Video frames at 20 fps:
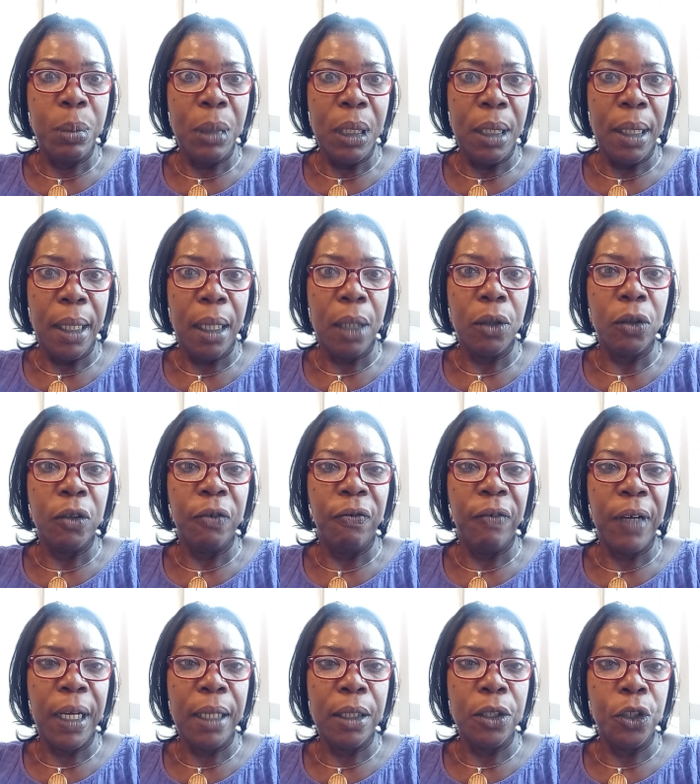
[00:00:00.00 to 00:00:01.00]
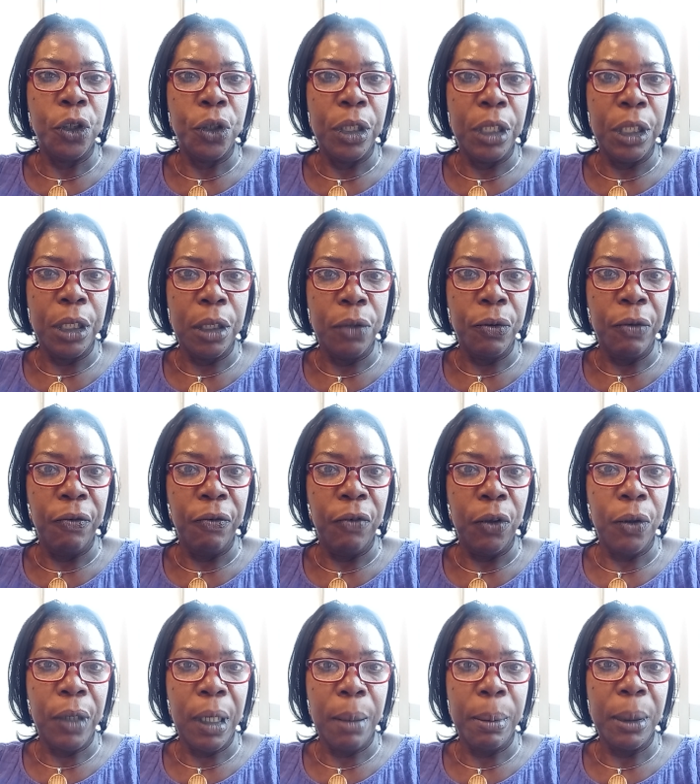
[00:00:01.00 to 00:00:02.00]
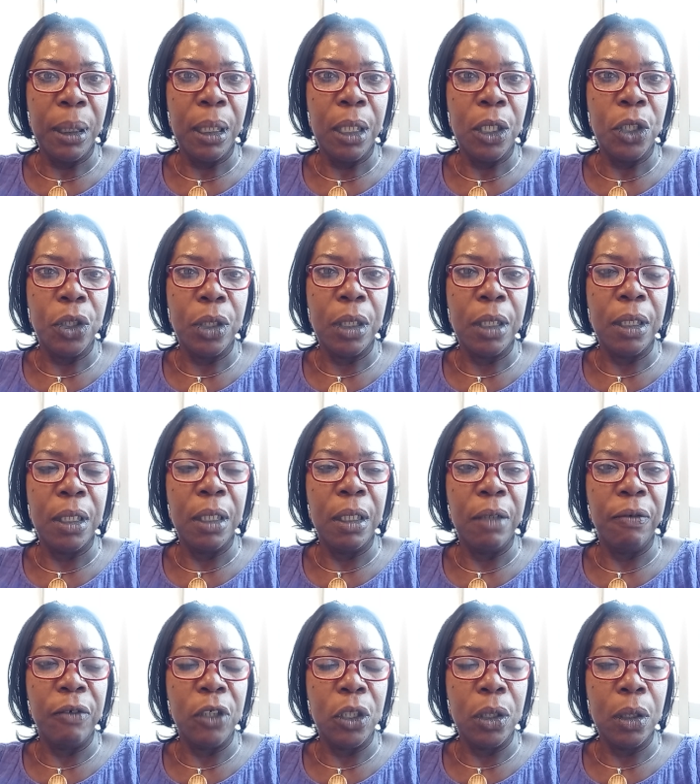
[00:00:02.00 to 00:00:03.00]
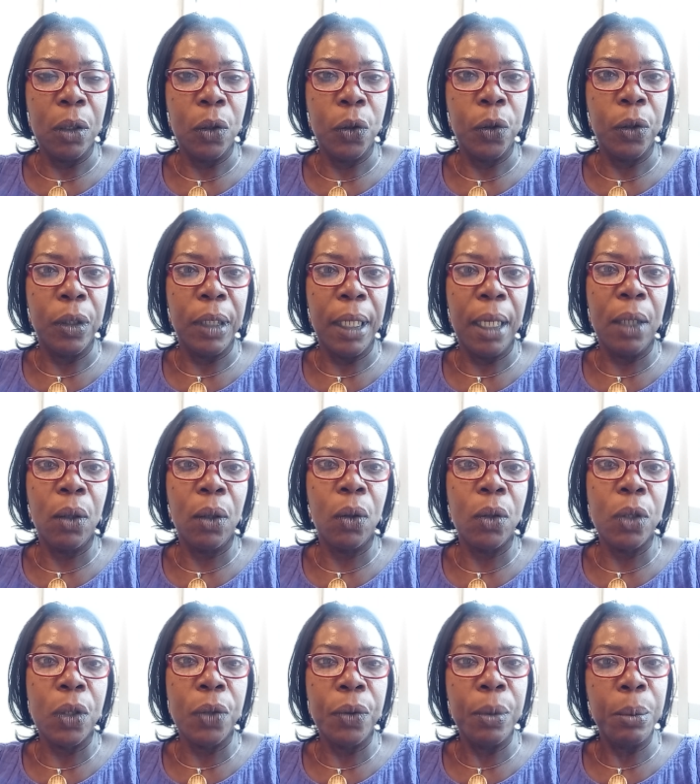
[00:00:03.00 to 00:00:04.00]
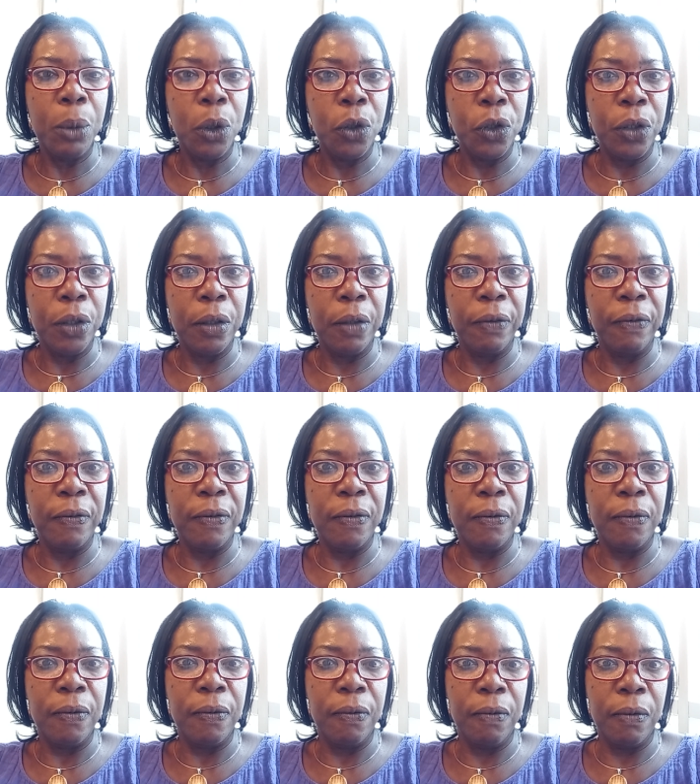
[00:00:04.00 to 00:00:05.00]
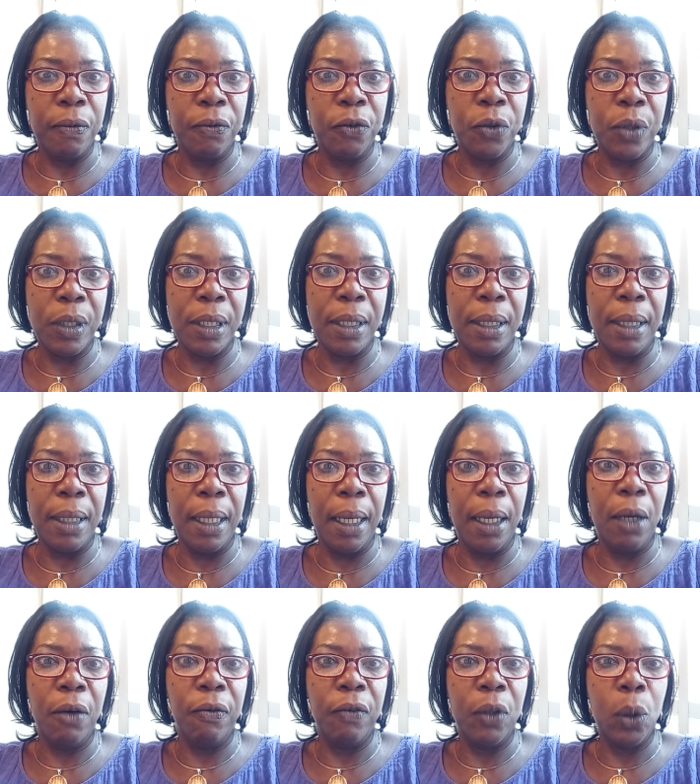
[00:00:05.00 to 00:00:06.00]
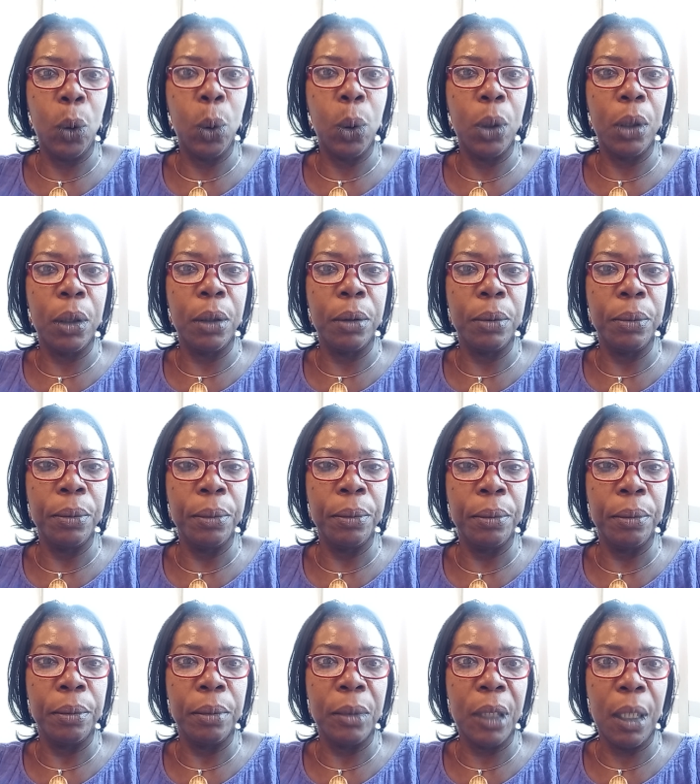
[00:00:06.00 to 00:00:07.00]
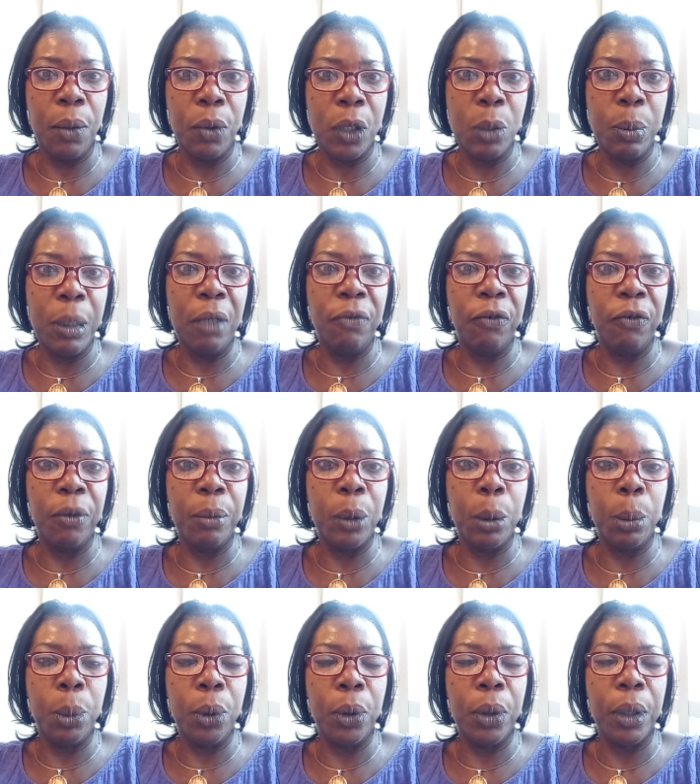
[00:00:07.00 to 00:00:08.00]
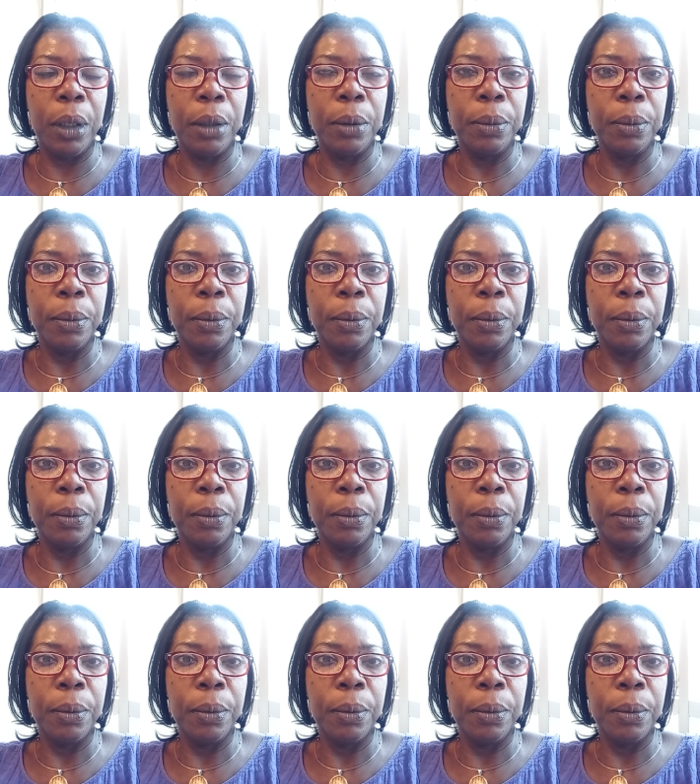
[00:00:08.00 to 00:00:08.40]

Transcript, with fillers: me now to file a judicial review application in the Divisional Court and also a motion of, for a stay of the order that was made from the board